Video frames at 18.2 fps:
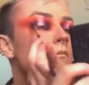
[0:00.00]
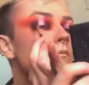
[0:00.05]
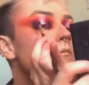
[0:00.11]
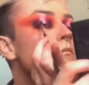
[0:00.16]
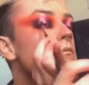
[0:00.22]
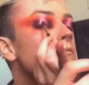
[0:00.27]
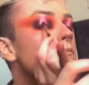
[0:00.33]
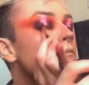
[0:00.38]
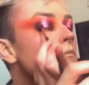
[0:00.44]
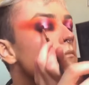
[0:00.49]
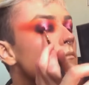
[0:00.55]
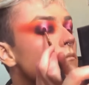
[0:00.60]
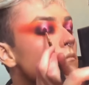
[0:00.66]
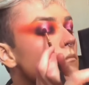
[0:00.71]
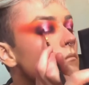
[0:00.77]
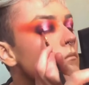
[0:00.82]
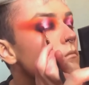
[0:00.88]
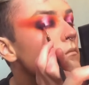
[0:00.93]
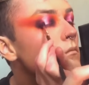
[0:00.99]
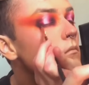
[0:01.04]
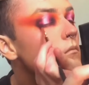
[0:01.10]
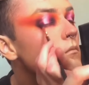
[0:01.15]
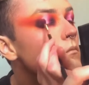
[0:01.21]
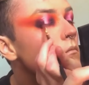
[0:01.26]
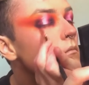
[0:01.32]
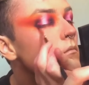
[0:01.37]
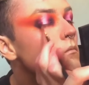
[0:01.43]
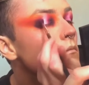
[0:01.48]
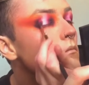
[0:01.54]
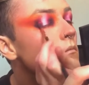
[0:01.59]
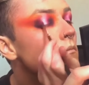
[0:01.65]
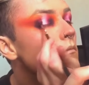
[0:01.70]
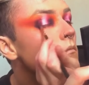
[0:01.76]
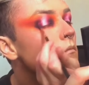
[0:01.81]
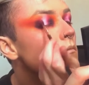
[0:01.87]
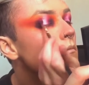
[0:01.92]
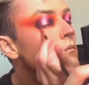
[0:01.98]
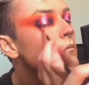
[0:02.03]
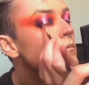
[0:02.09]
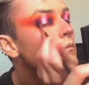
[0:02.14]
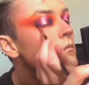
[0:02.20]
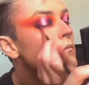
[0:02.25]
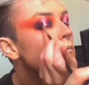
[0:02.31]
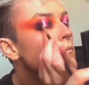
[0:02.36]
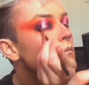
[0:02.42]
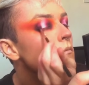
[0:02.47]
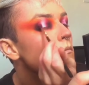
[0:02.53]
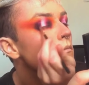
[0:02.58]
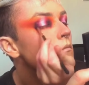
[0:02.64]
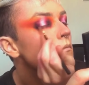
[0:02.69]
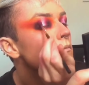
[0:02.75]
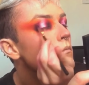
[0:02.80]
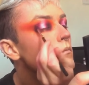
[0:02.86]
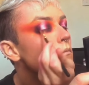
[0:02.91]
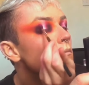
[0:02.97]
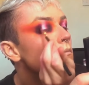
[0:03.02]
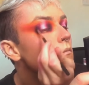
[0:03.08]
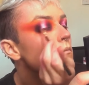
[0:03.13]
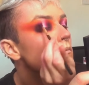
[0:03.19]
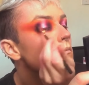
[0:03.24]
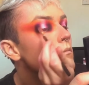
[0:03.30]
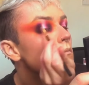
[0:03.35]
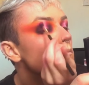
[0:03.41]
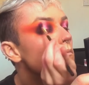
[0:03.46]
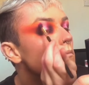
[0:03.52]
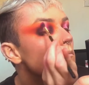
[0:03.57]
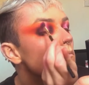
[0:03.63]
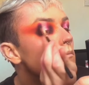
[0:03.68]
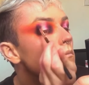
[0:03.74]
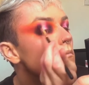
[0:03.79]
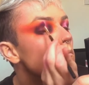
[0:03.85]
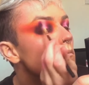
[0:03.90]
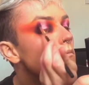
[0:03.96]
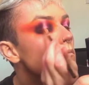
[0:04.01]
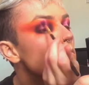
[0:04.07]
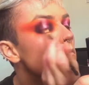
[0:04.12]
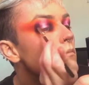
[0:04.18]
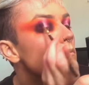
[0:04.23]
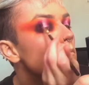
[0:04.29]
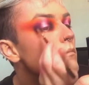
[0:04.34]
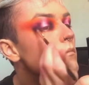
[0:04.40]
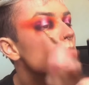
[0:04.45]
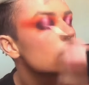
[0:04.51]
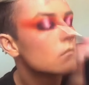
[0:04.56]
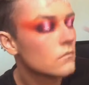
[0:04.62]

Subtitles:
It's very clever. I didn't think, I wouldn't have thought that. I would have gone for something different.